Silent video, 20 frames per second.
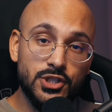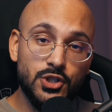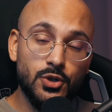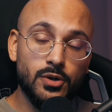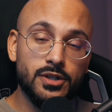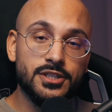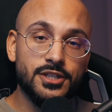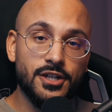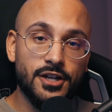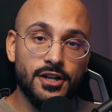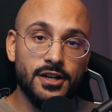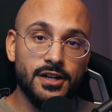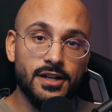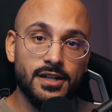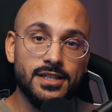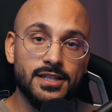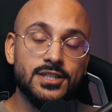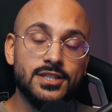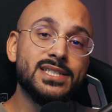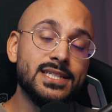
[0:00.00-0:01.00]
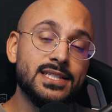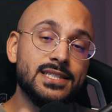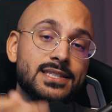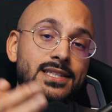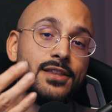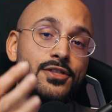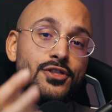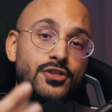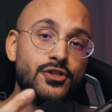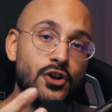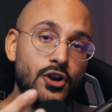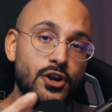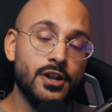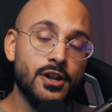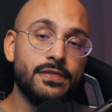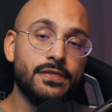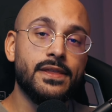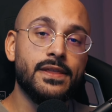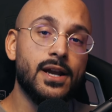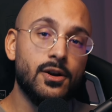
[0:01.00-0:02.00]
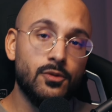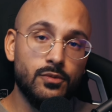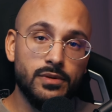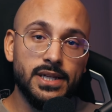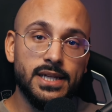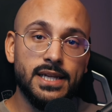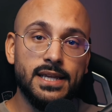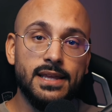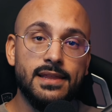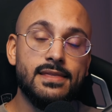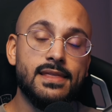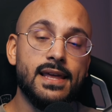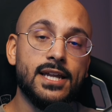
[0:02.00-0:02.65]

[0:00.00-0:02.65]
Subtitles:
it's your turn. Which is the third theory